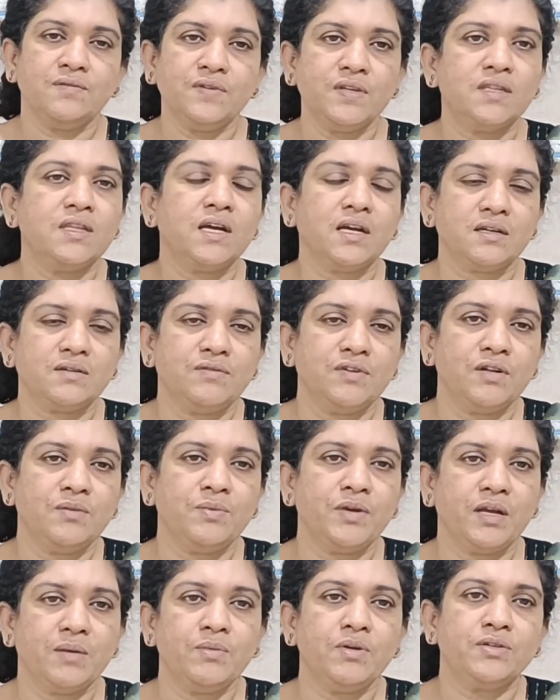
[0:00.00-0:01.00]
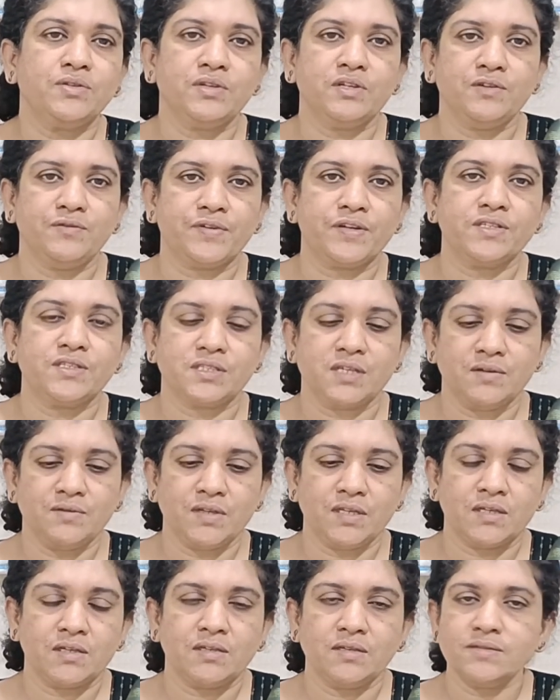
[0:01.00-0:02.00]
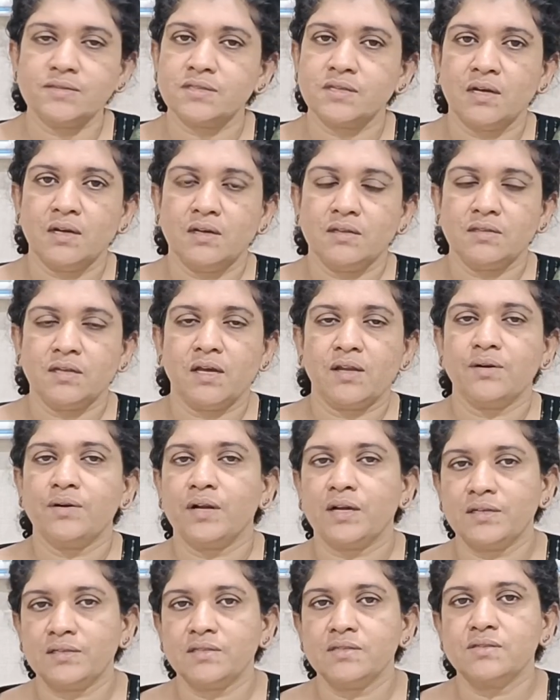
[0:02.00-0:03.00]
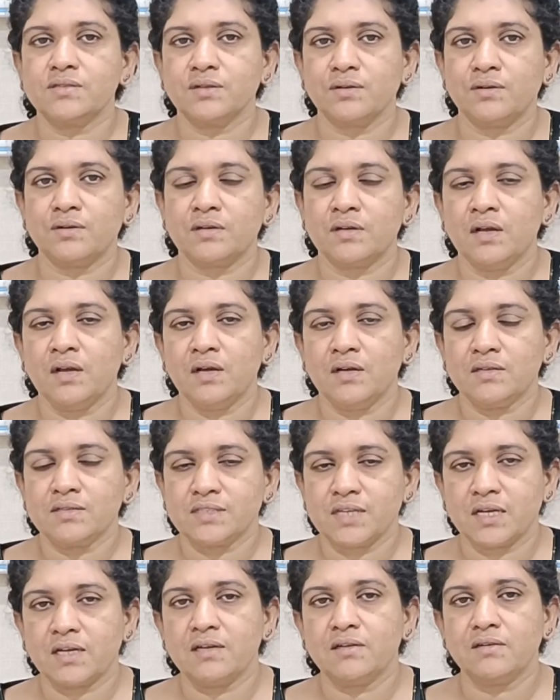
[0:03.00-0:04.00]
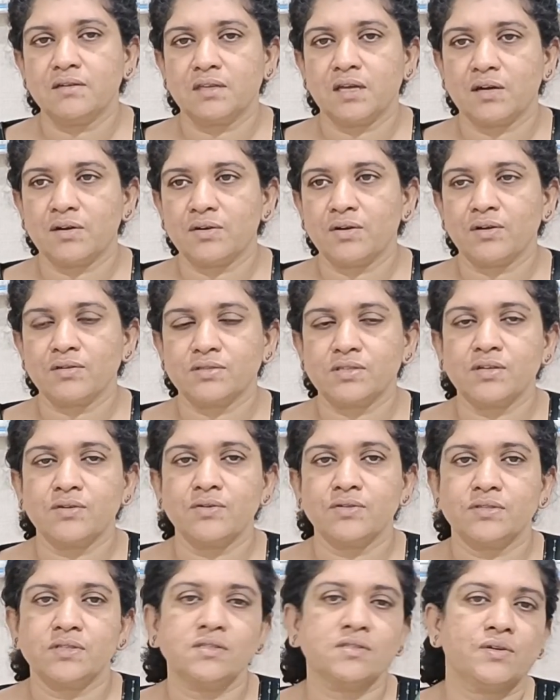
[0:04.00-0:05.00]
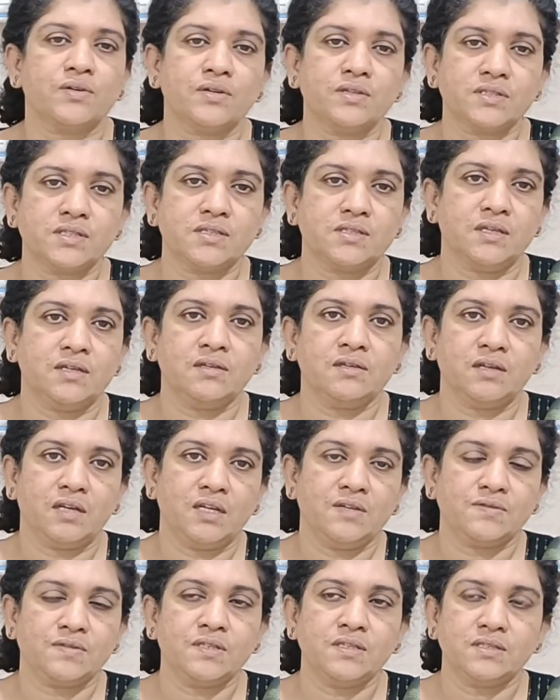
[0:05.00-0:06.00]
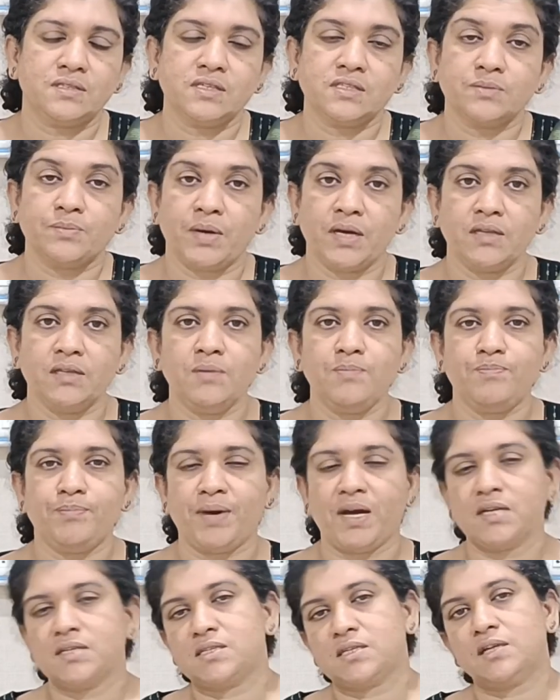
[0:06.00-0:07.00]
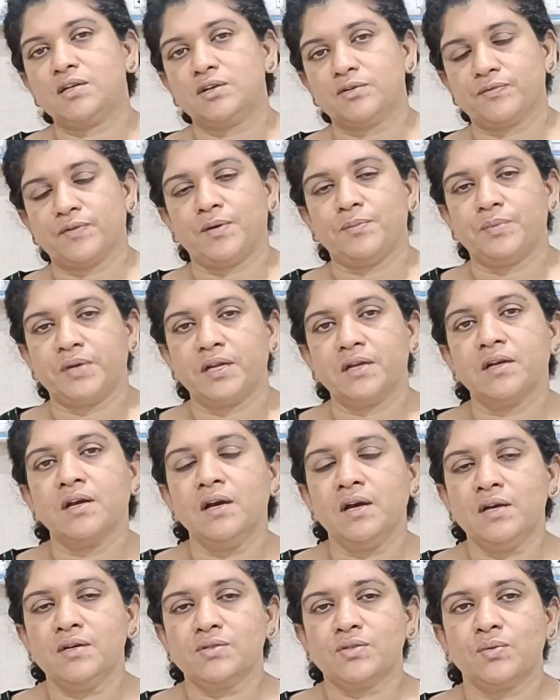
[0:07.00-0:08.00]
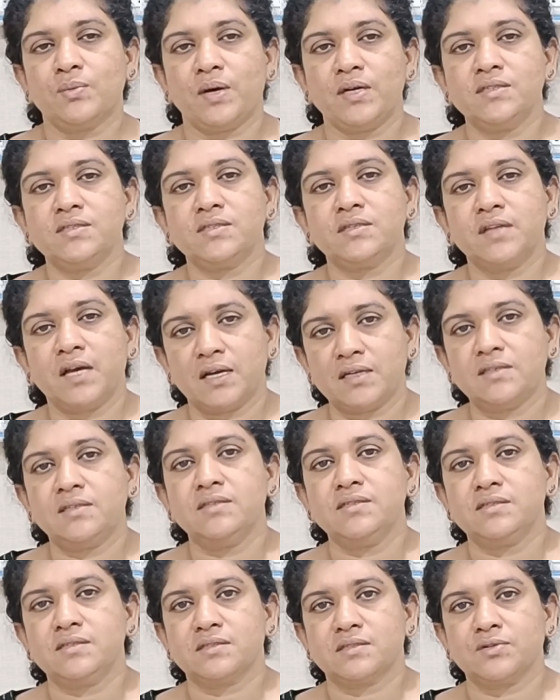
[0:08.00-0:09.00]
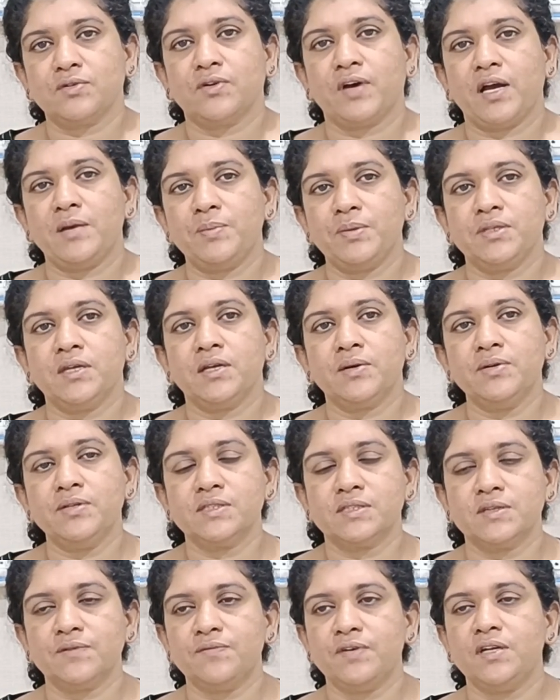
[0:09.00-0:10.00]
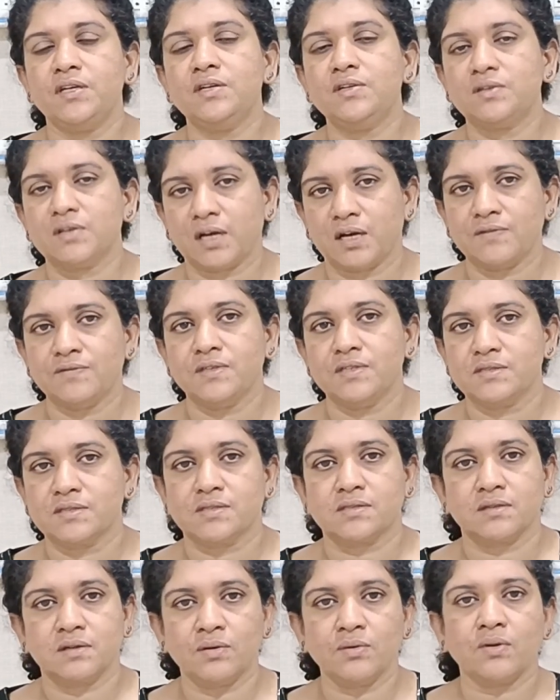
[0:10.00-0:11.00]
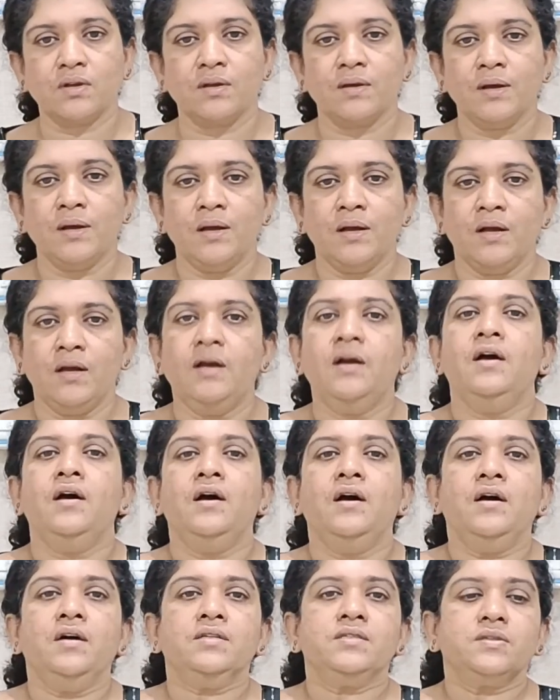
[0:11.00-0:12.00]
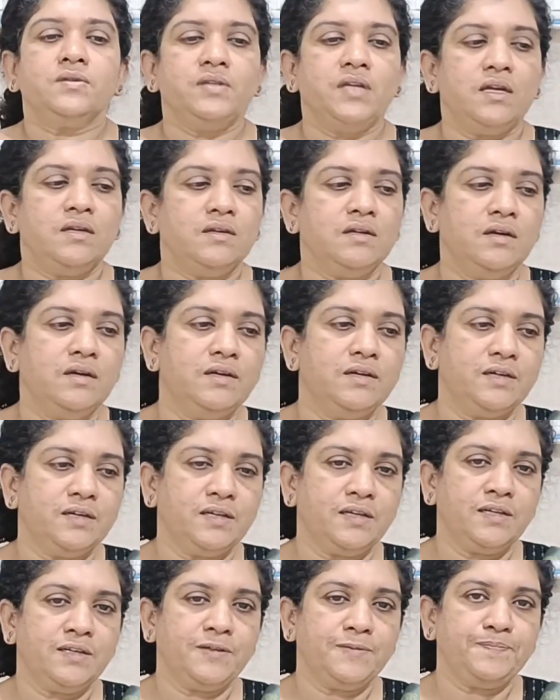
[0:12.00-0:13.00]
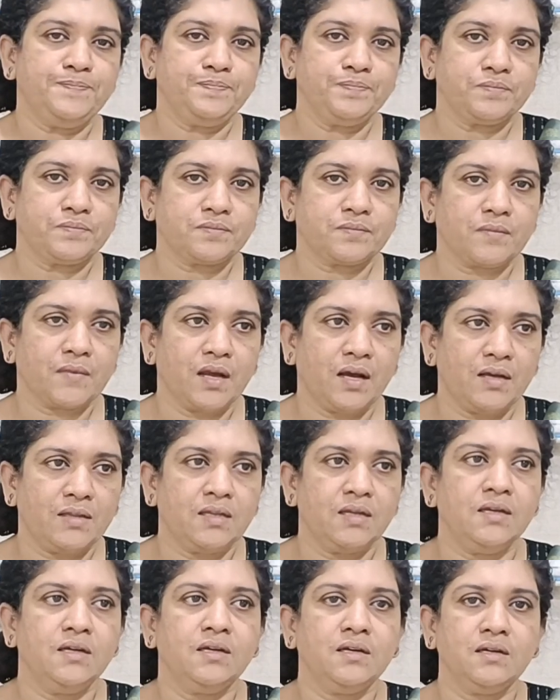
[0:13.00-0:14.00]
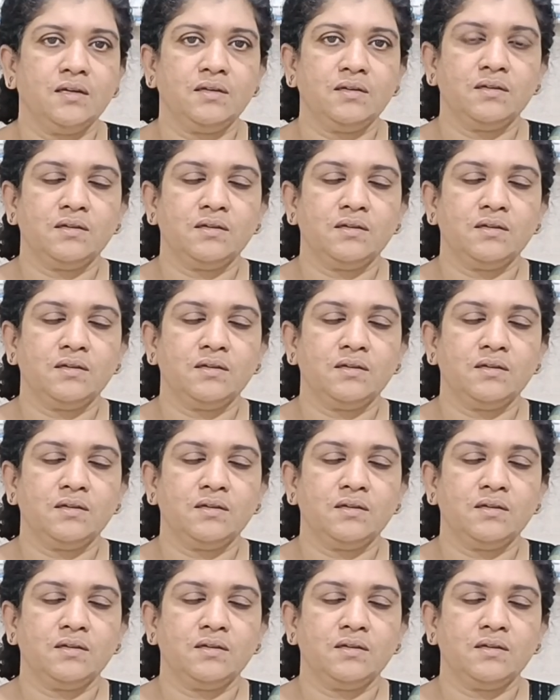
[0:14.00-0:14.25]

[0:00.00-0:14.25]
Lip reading: with that we will be able to differentiate whether it is thyroiditis or secondary thyrotoxicosis, or is it a Graves' disease by the pattern of uptake. So once that is, so hyperthyroidism, we need to have this. Okay. So then I think